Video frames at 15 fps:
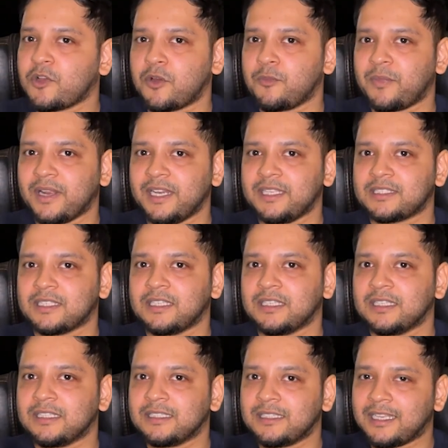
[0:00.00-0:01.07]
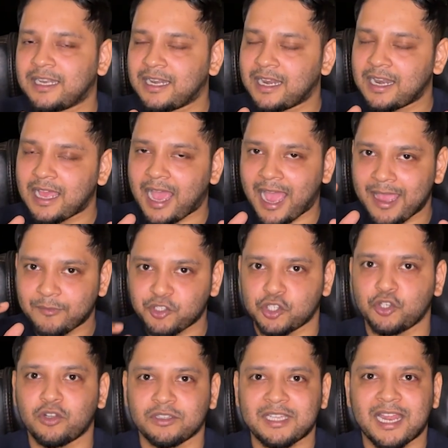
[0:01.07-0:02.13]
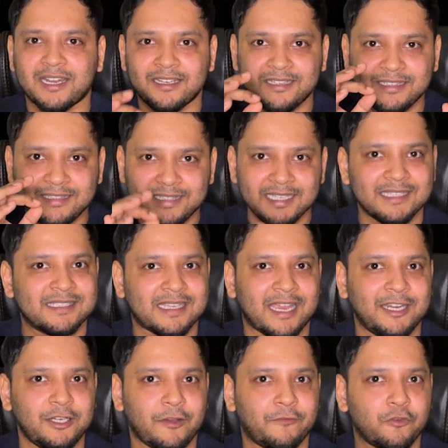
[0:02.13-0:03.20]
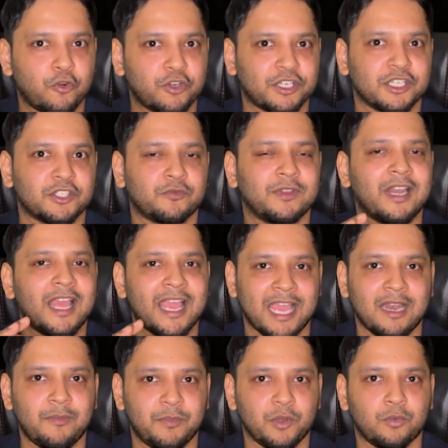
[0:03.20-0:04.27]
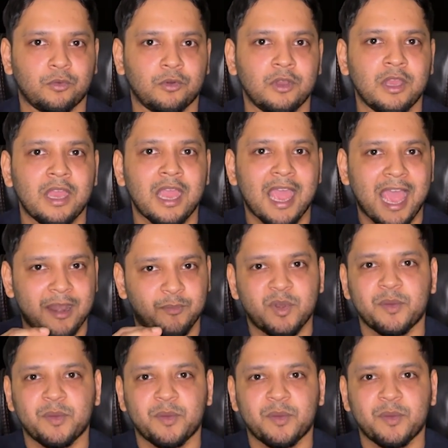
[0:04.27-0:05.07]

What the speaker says: companies, then I am sure that this kind of questions will help you and